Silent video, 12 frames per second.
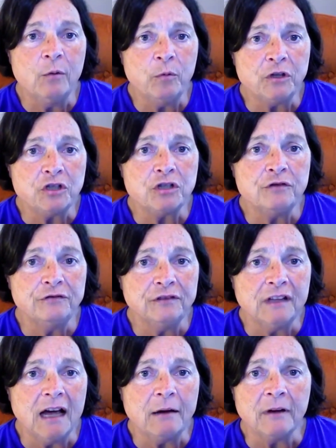at which to
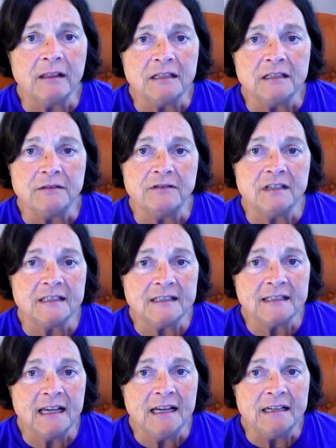fly relative to the
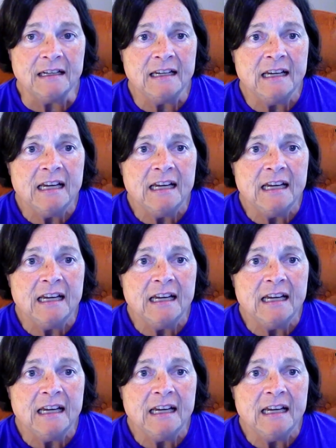sun.